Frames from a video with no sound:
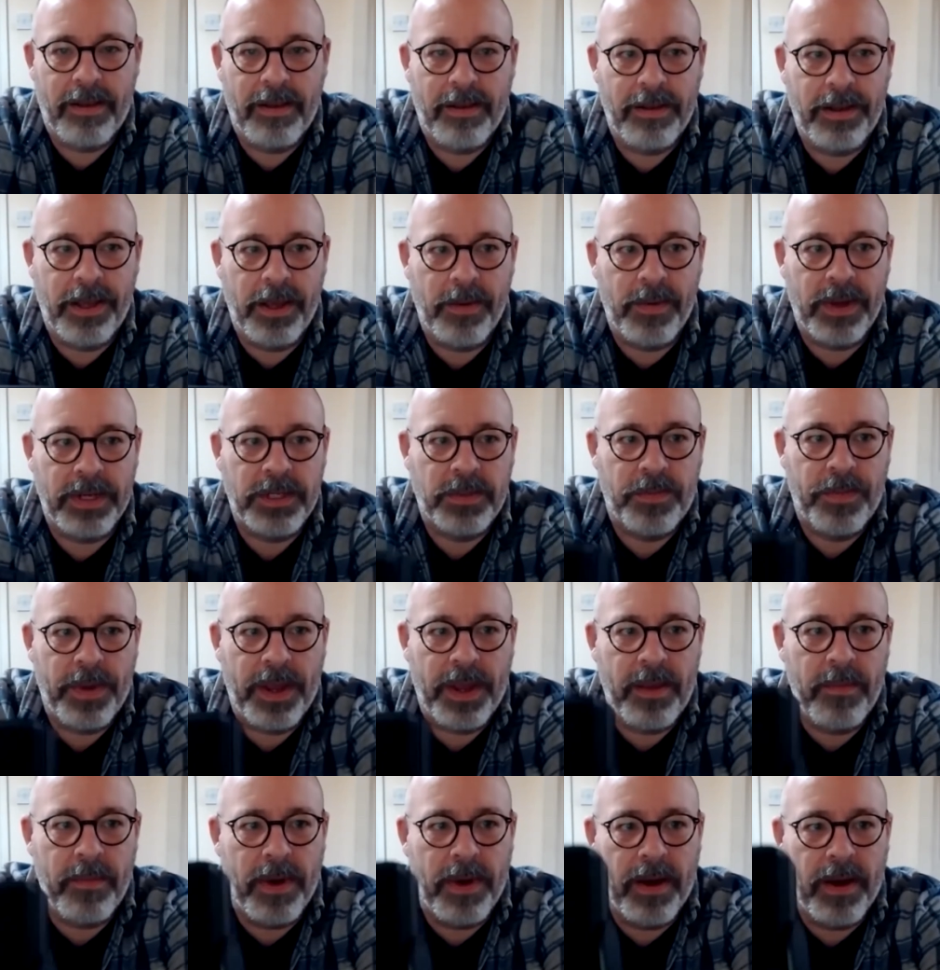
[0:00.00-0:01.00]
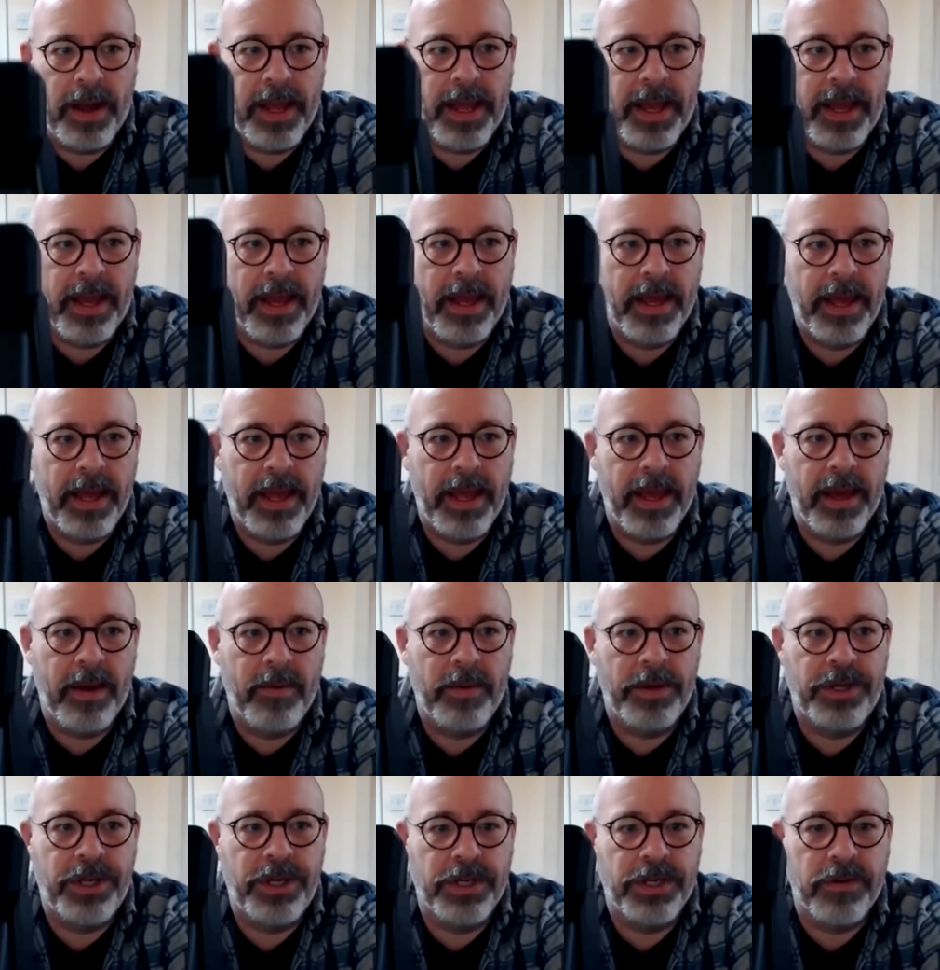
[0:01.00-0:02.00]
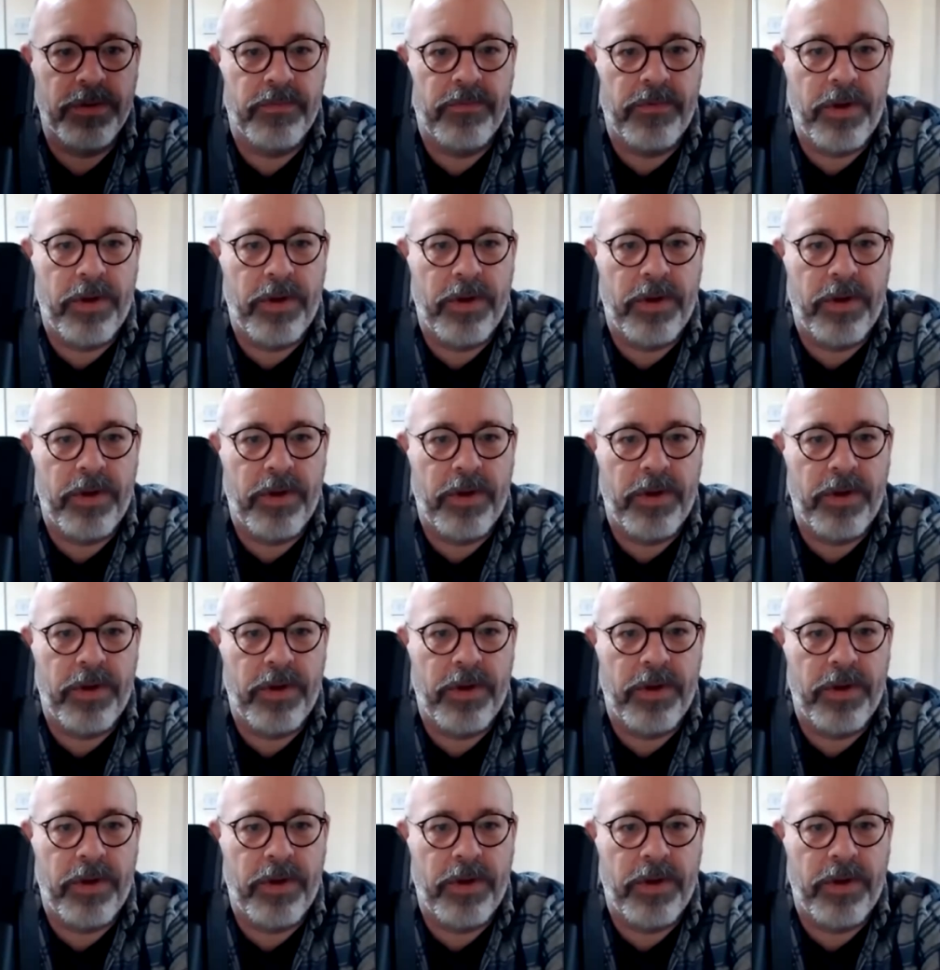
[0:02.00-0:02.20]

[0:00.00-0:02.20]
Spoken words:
Ladies and gentlemen, this is